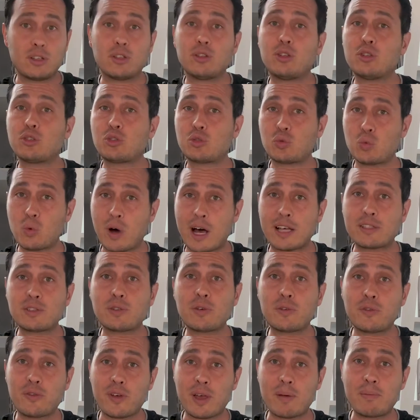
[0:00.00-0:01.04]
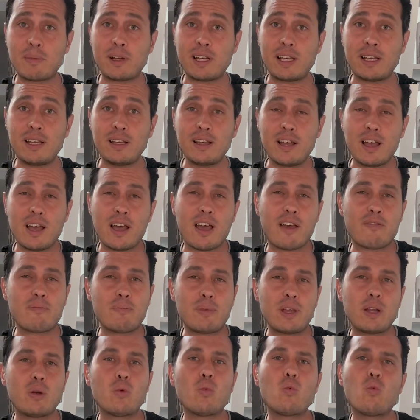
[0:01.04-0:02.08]
The Suazo family have
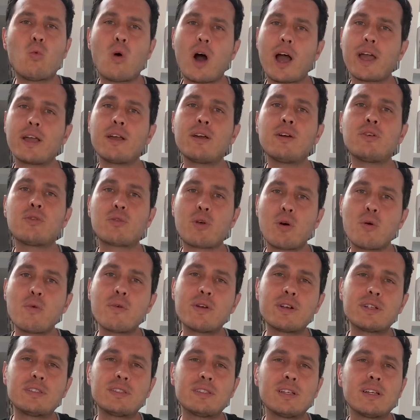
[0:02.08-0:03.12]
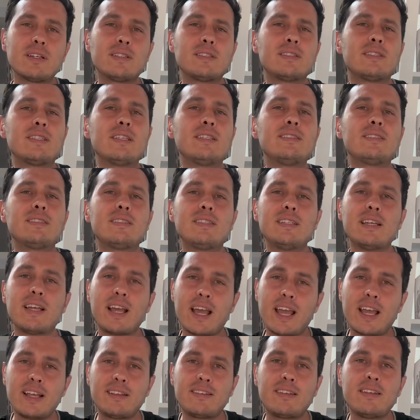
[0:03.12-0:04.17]
been wine growers since the
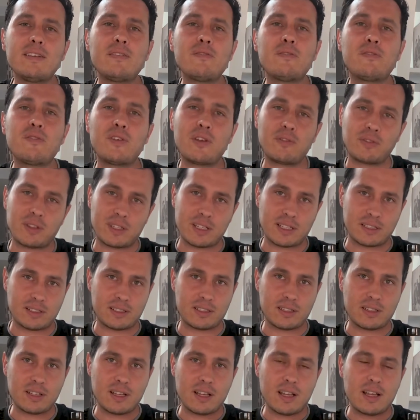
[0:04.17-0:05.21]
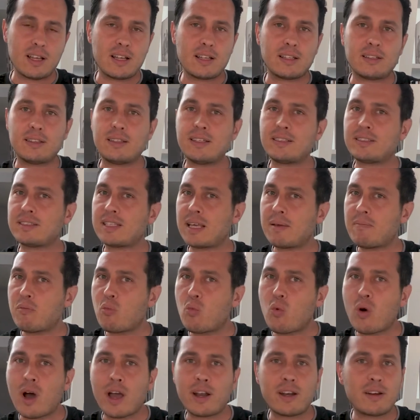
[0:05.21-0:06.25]
1850s. The same
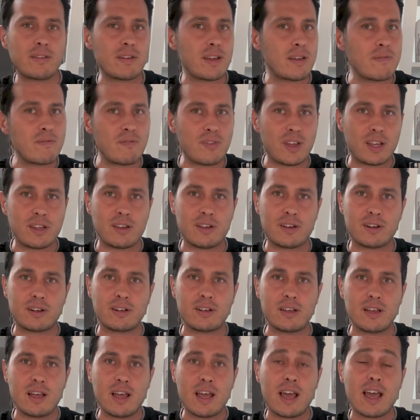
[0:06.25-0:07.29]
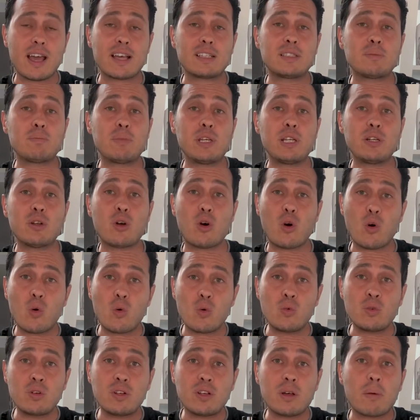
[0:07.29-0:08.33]
winery and vineyard has been
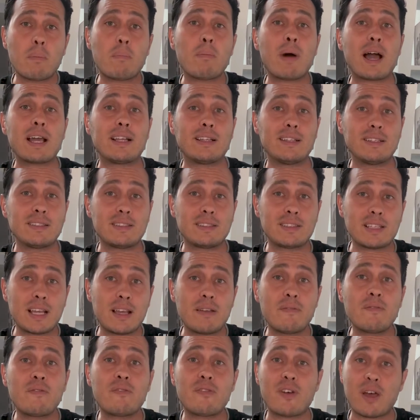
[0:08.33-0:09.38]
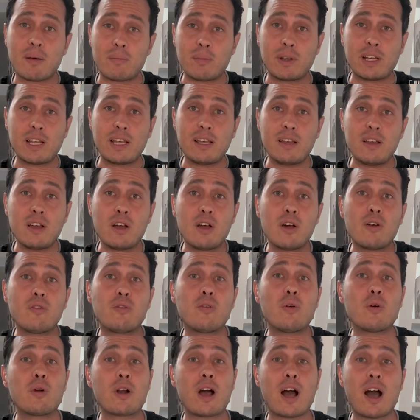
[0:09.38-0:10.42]
owned by the same family
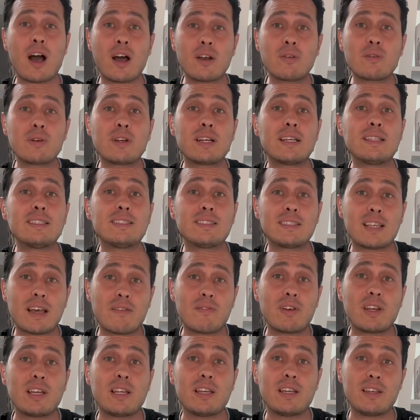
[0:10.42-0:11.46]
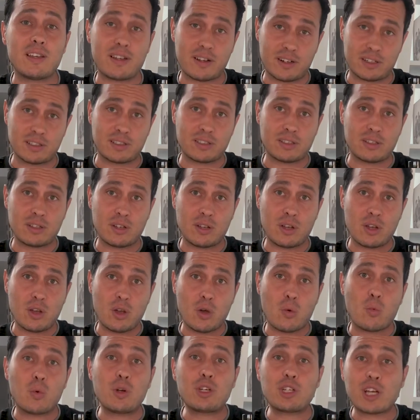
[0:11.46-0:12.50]
for 170 years,
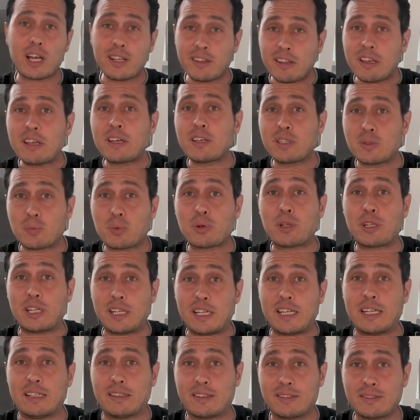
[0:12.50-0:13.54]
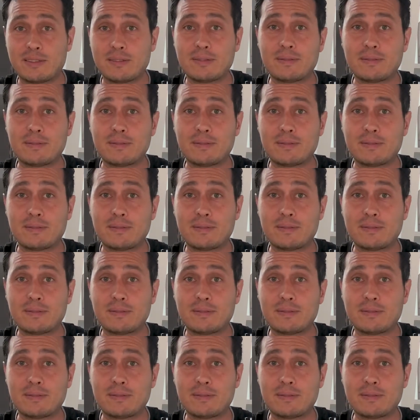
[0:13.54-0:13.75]
which I think is pretty neat.